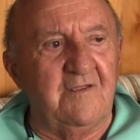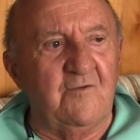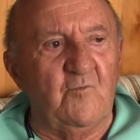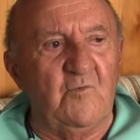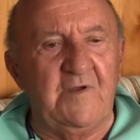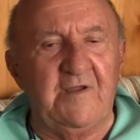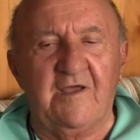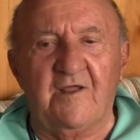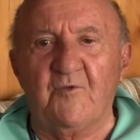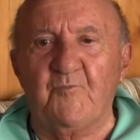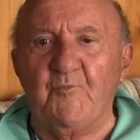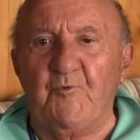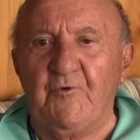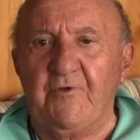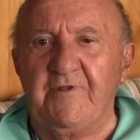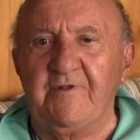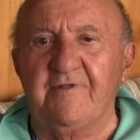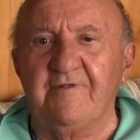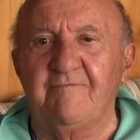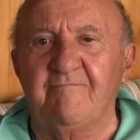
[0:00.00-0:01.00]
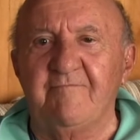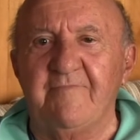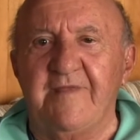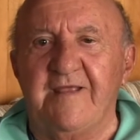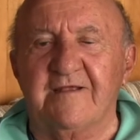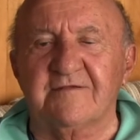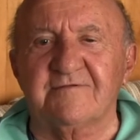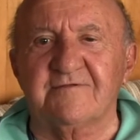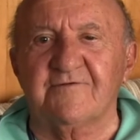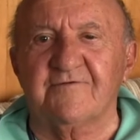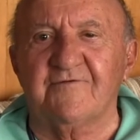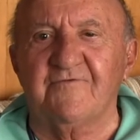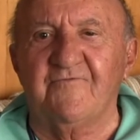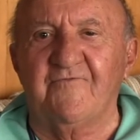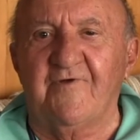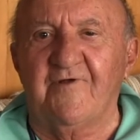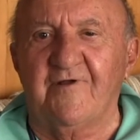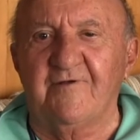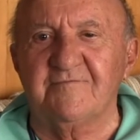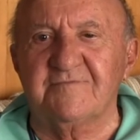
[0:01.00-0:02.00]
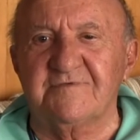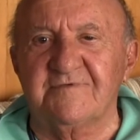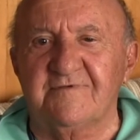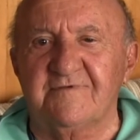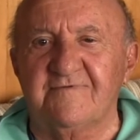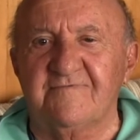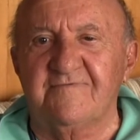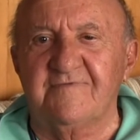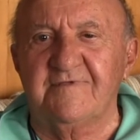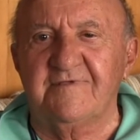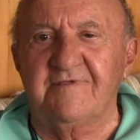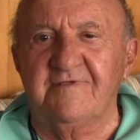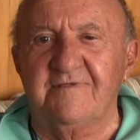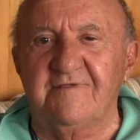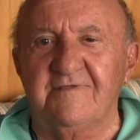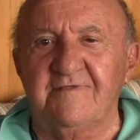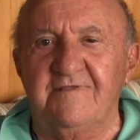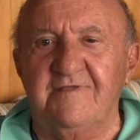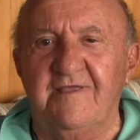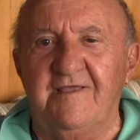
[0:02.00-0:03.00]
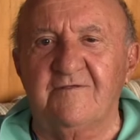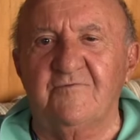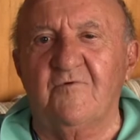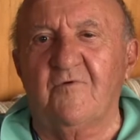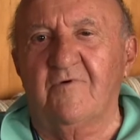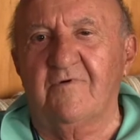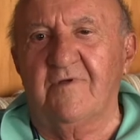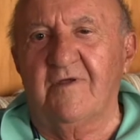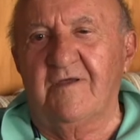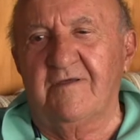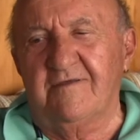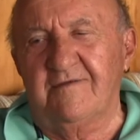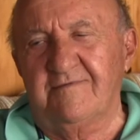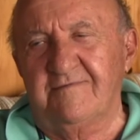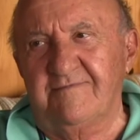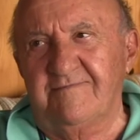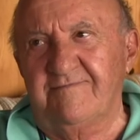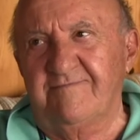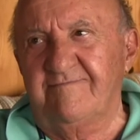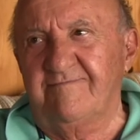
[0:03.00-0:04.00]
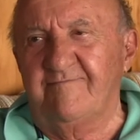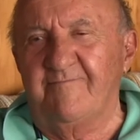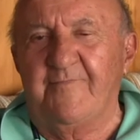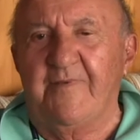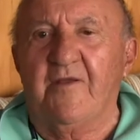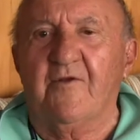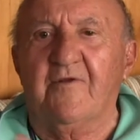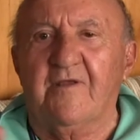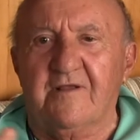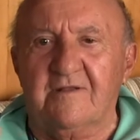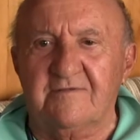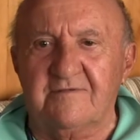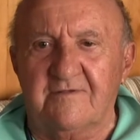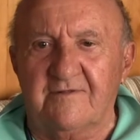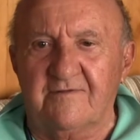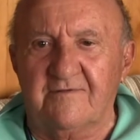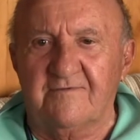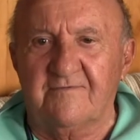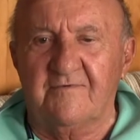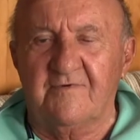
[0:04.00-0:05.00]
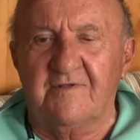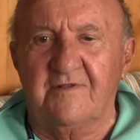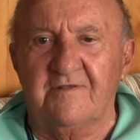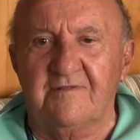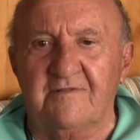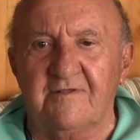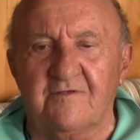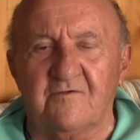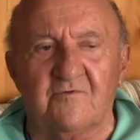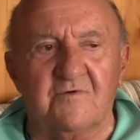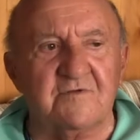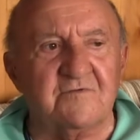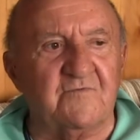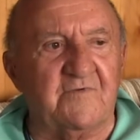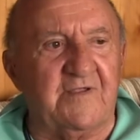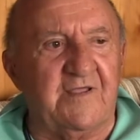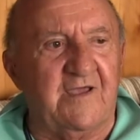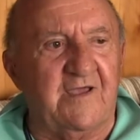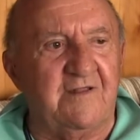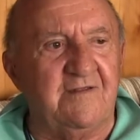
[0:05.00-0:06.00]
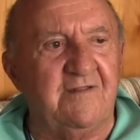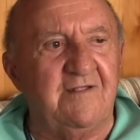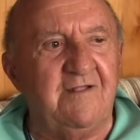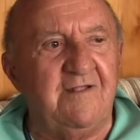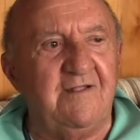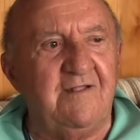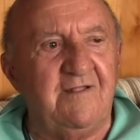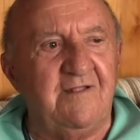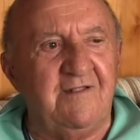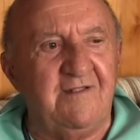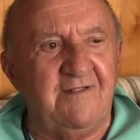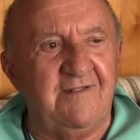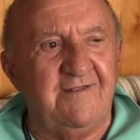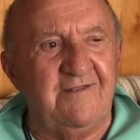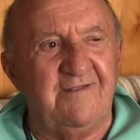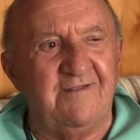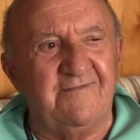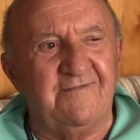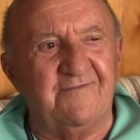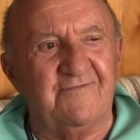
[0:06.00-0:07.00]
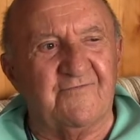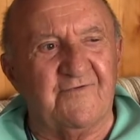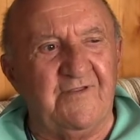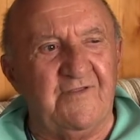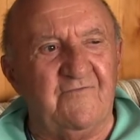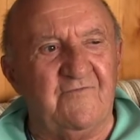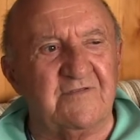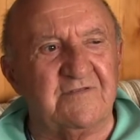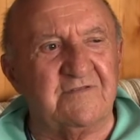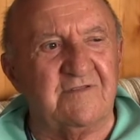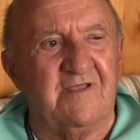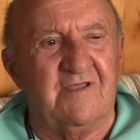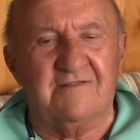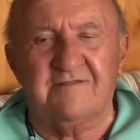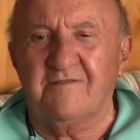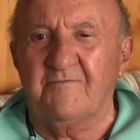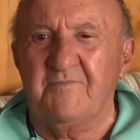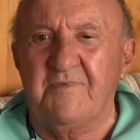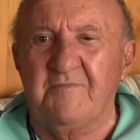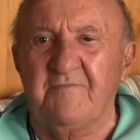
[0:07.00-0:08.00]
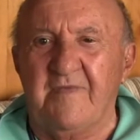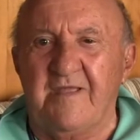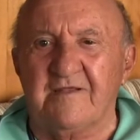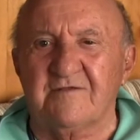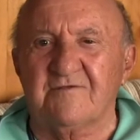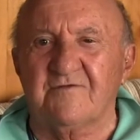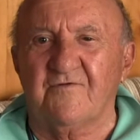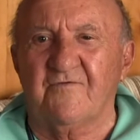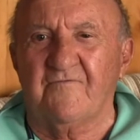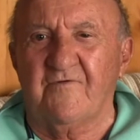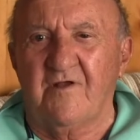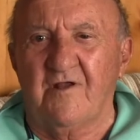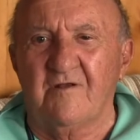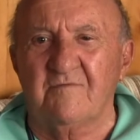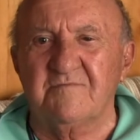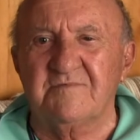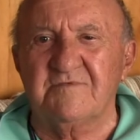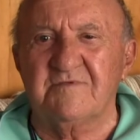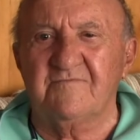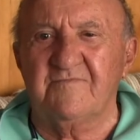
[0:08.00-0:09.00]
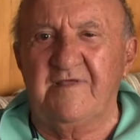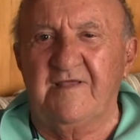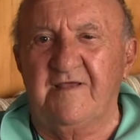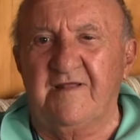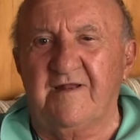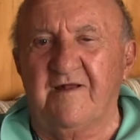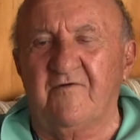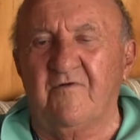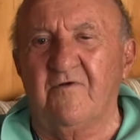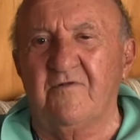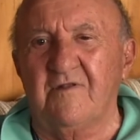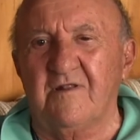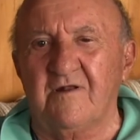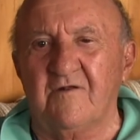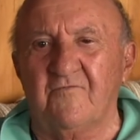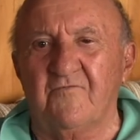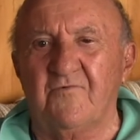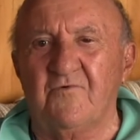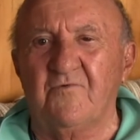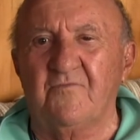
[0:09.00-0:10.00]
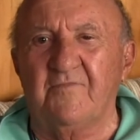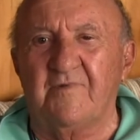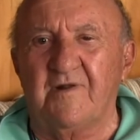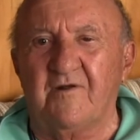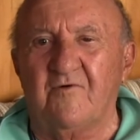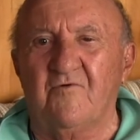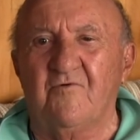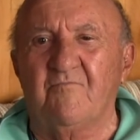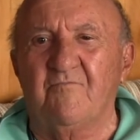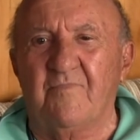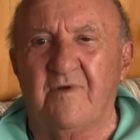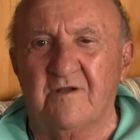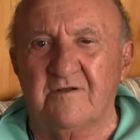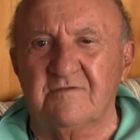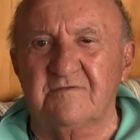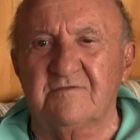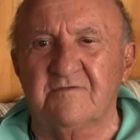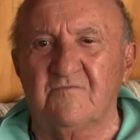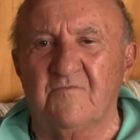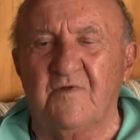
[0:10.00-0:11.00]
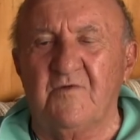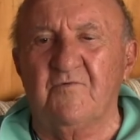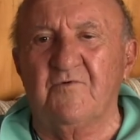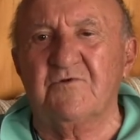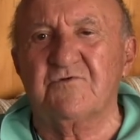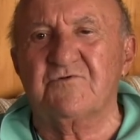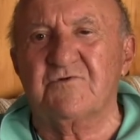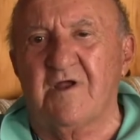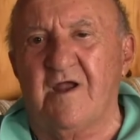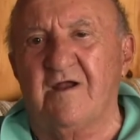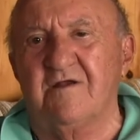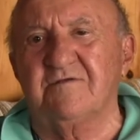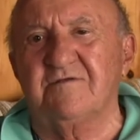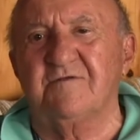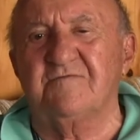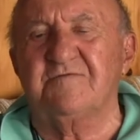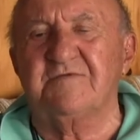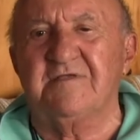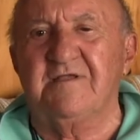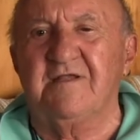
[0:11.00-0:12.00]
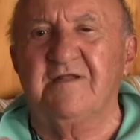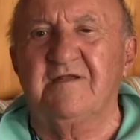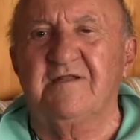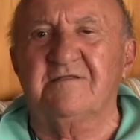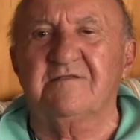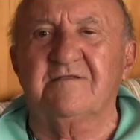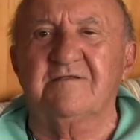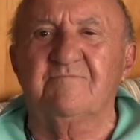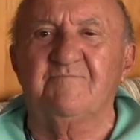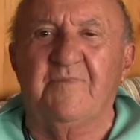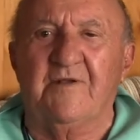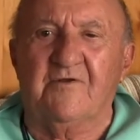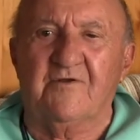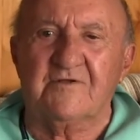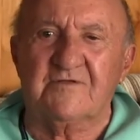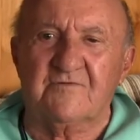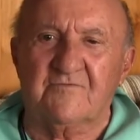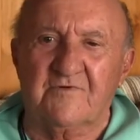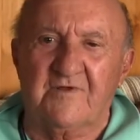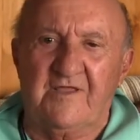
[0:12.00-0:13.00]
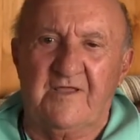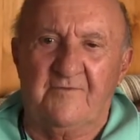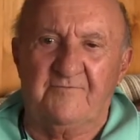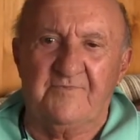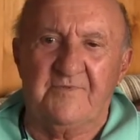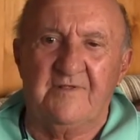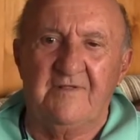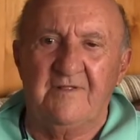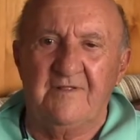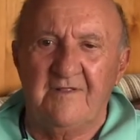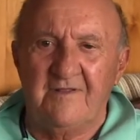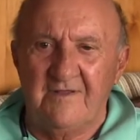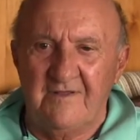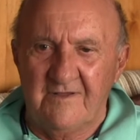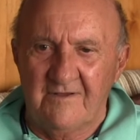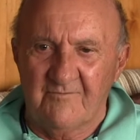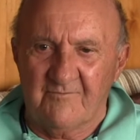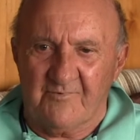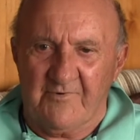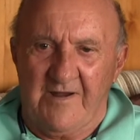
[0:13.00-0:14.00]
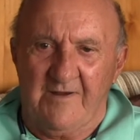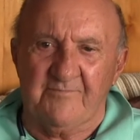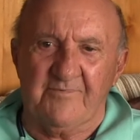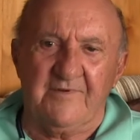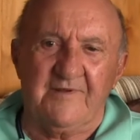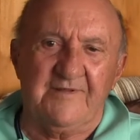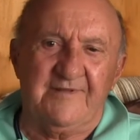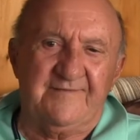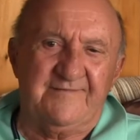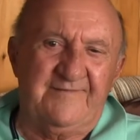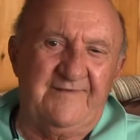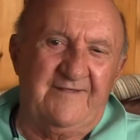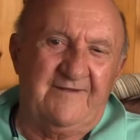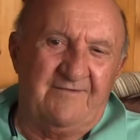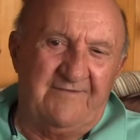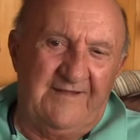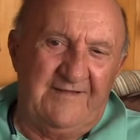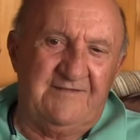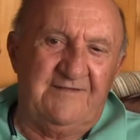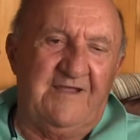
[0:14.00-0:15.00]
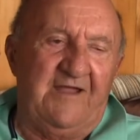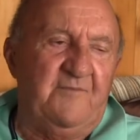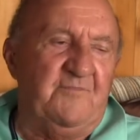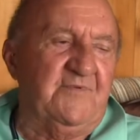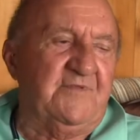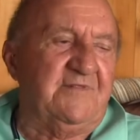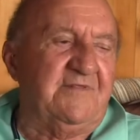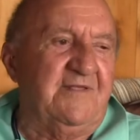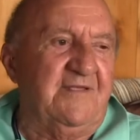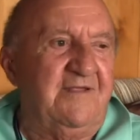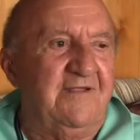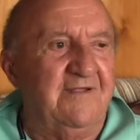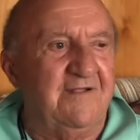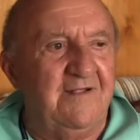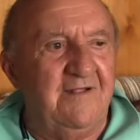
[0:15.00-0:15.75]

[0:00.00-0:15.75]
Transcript: we got appointed master of arms of the headquarters, uh, barracks, you know. In other words, we got, three of us got to be master of arms and we had our own little room our own bunks and we were in charge of seeing that the barracks were kept properly, you know, that type of thing.